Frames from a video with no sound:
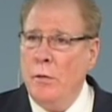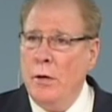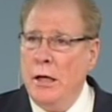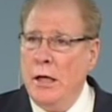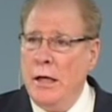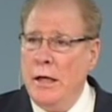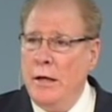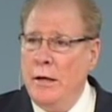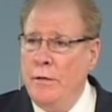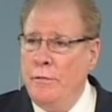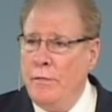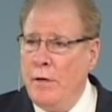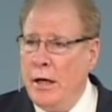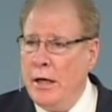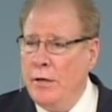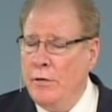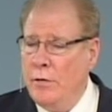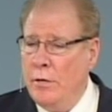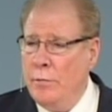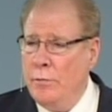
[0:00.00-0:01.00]
he
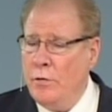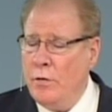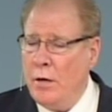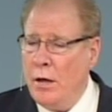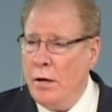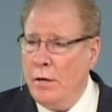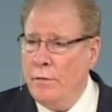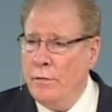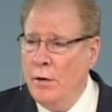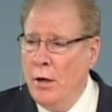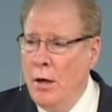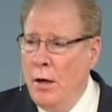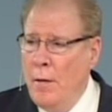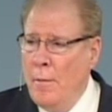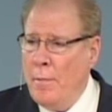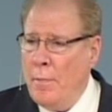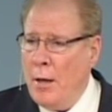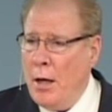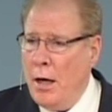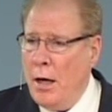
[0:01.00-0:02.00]
finds himself
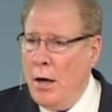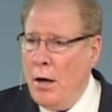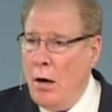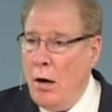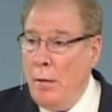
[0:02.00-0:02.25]
Uh,